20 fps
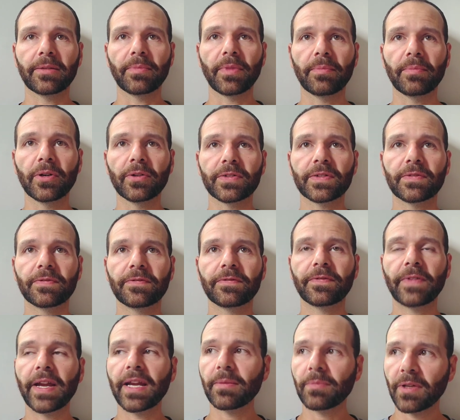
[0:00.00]
The most
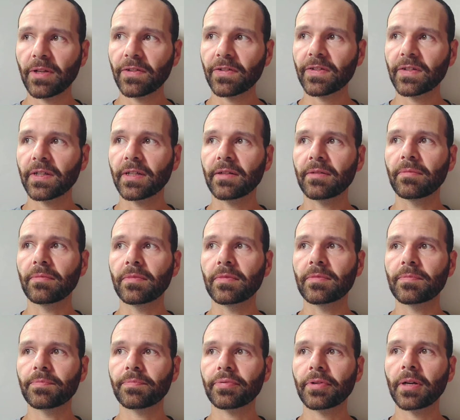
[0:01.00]
famous and
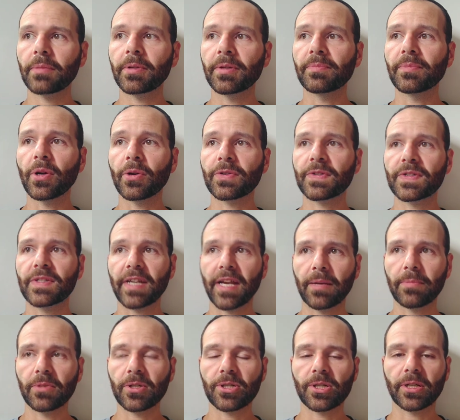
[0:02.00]
probably most
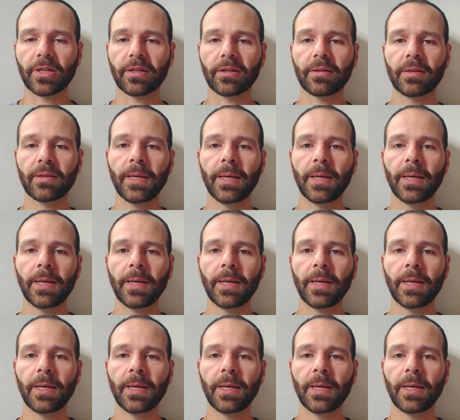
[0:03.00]
damaging